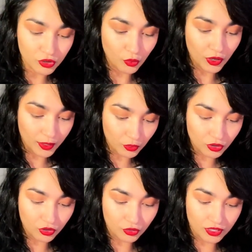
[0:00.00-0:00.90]
So what I'm
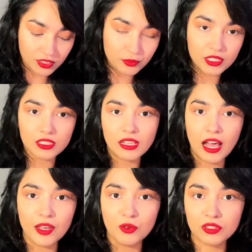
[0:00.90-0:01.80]
gonna do is, because
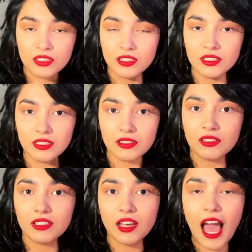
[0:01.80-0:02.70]
I wanna
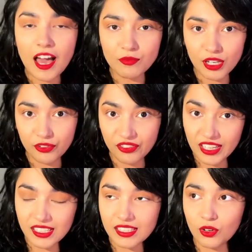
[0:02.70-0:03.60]
have my
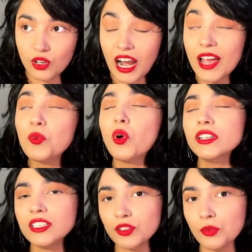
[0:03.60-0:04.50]
face, or I
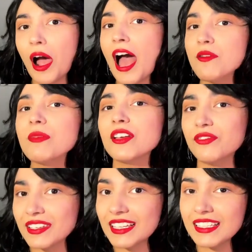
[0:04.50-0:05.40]
wanted to have my
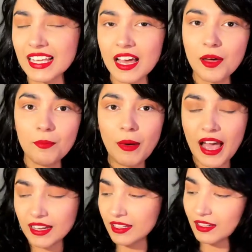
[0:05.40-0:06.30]
face
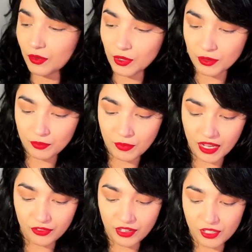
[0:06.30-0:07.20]
back when
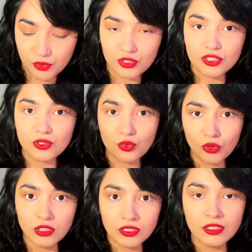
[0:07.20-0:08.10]
my face was just
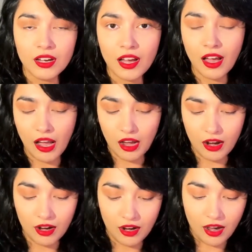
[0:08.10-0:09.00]
swollen,
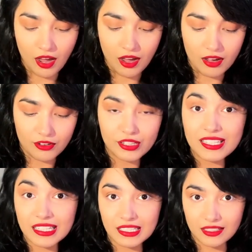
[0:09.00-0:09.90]

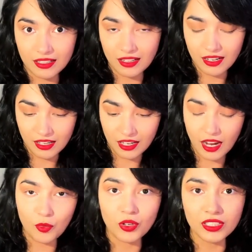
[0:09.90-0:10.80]
recede.
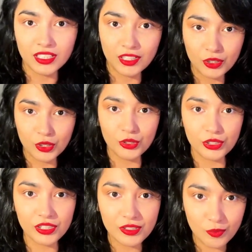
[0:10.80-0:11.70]
I wanted it to
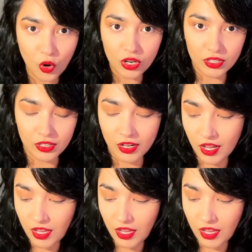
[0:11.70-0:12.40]
look smaller.